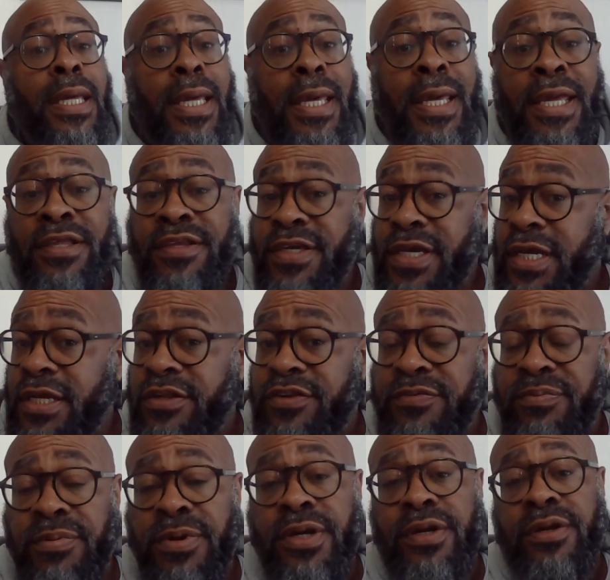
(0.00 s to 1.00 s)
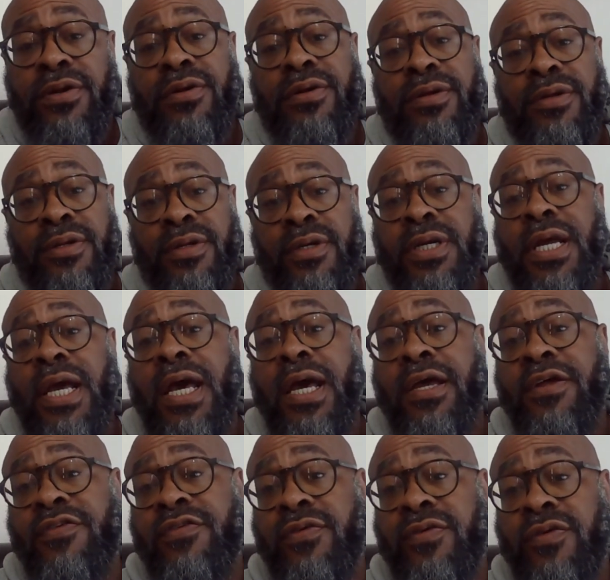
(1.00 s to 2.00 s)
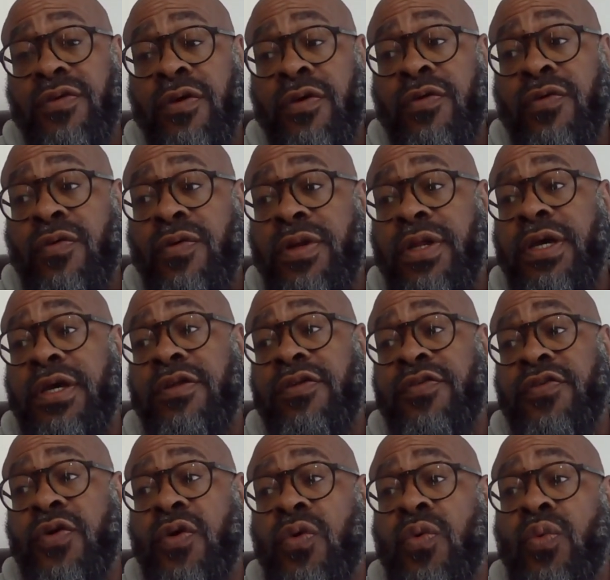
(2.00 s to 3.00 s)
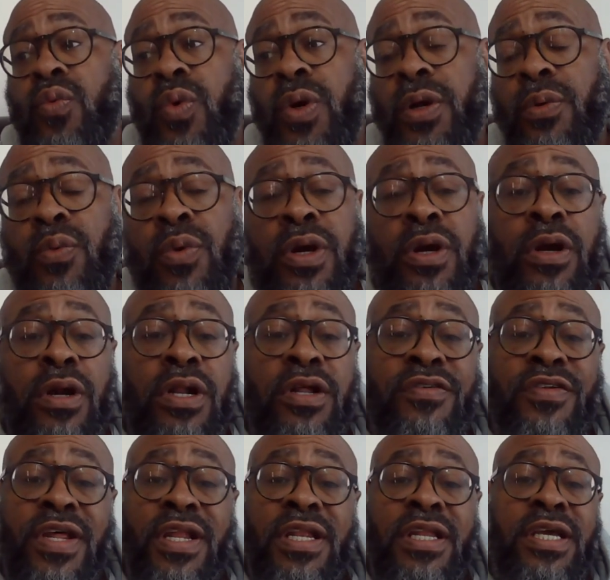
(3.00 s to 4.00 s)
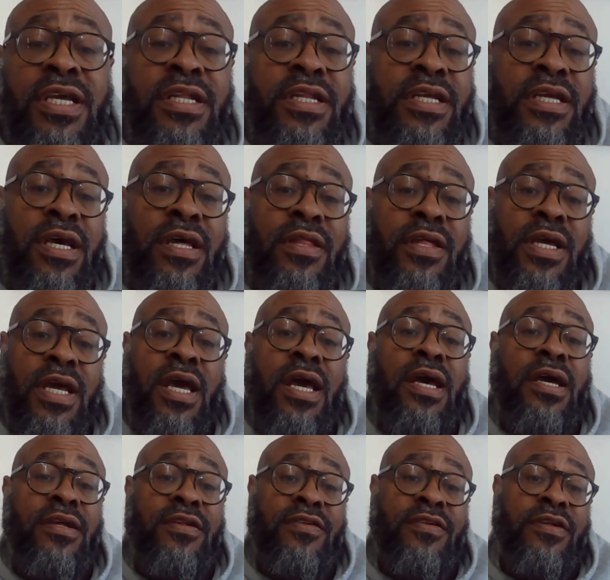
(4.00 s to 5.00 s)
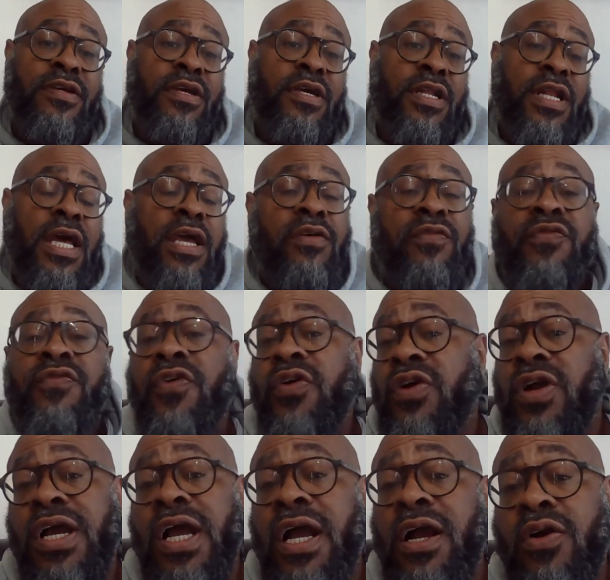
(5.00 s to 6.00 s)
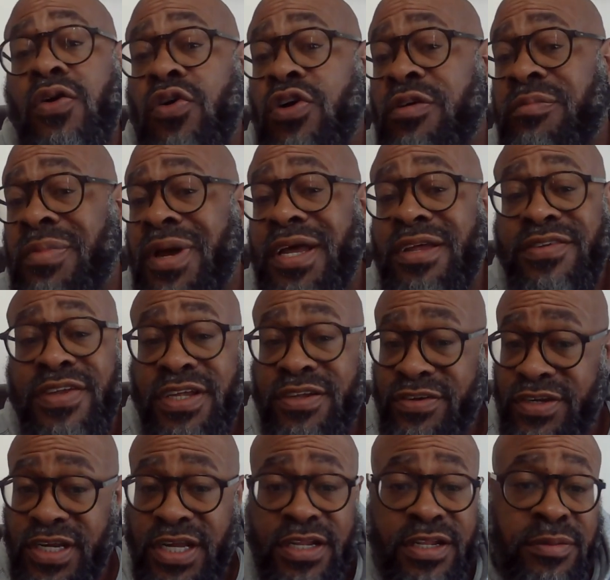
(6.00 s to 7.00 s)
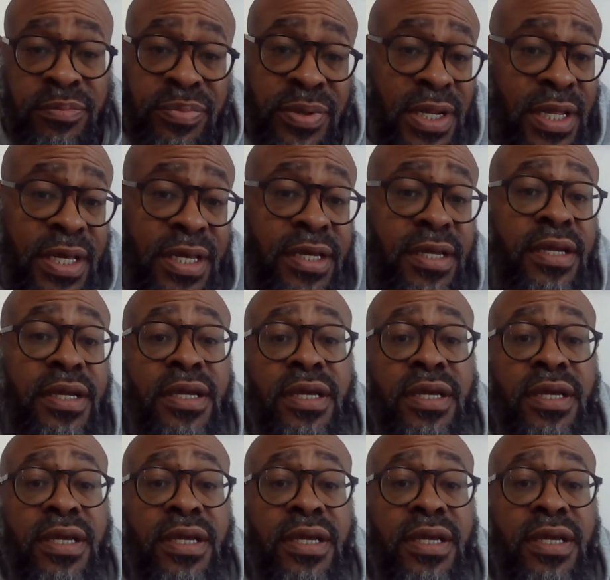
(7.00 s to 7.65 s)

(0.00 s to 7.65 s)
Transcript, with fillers: And Jaden Springer. The guys are, are, doing it. So what where does that lead the other guys? Like Furkan Korkmaz has yet to play.